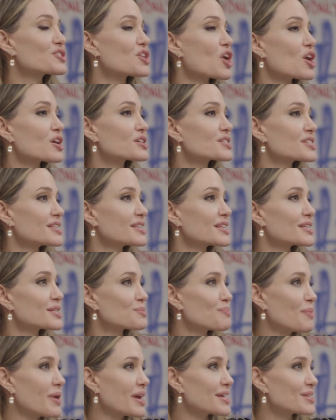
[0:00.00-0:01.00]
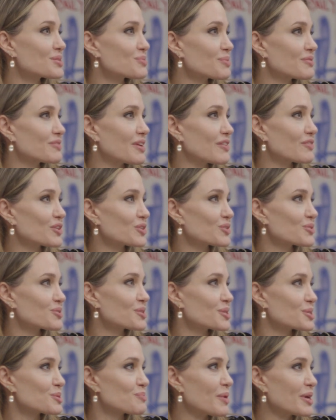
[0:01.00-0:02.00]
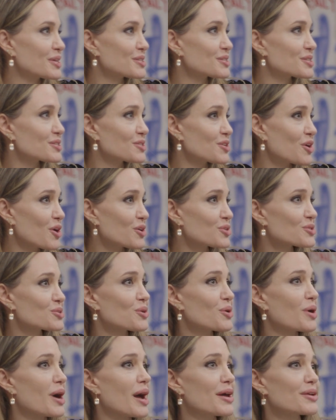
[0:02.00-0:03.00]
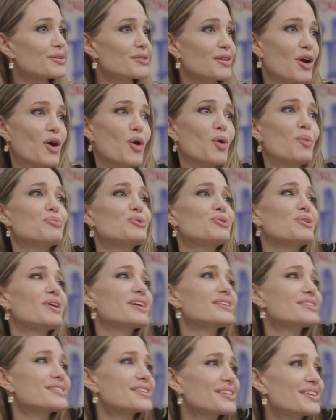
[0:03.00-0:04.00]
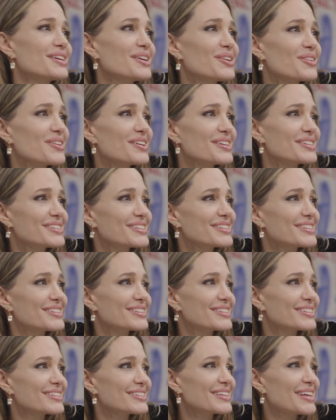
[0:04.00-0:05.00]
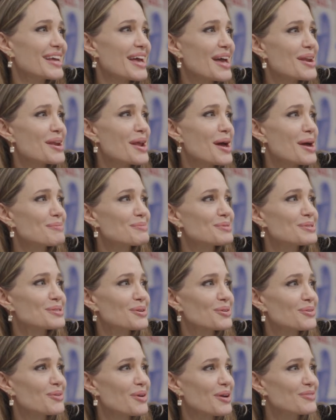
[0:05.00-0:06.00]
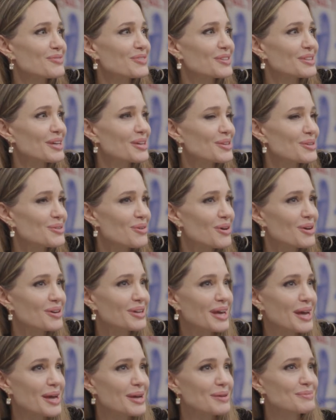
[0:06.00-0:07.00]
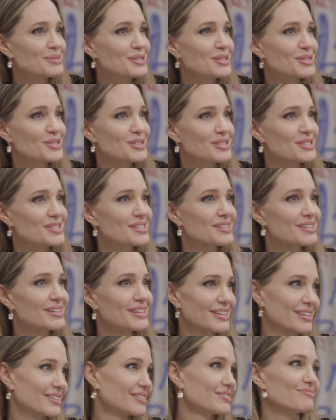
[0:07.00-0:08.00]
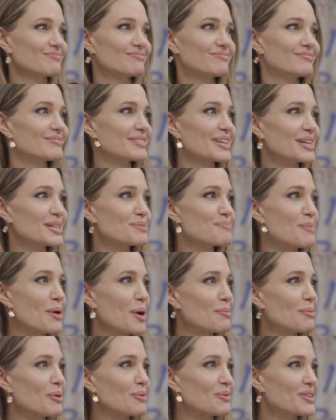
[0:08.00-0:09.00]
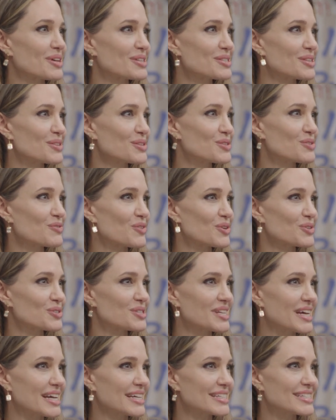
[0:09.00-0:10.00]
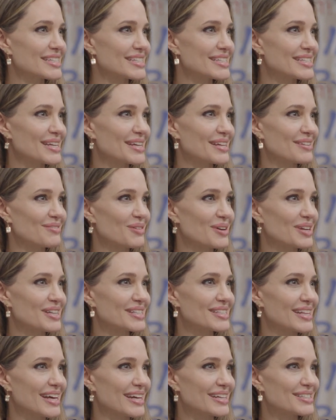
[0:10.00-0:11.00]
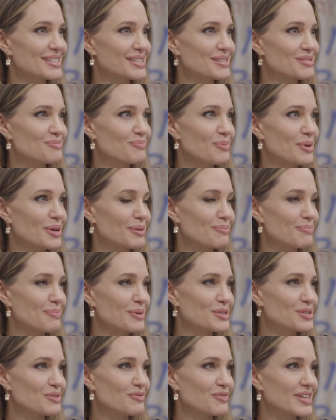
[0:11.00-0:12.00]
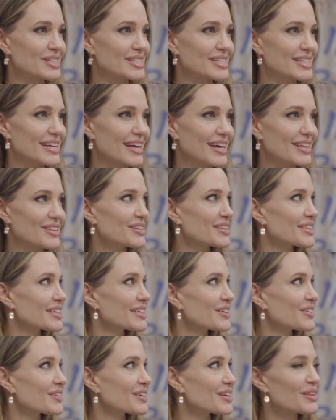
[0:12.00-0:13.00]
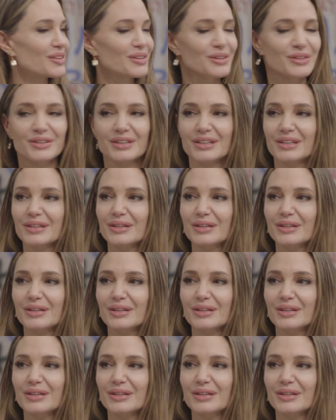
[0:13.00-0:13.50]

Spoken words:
talked in this space. We've never used this space to talk, so I hope you guys can hear us. And I'm so grateful that you all came to just experiment with us on this first night to see what it's like to bring a bunch of friends together to hear another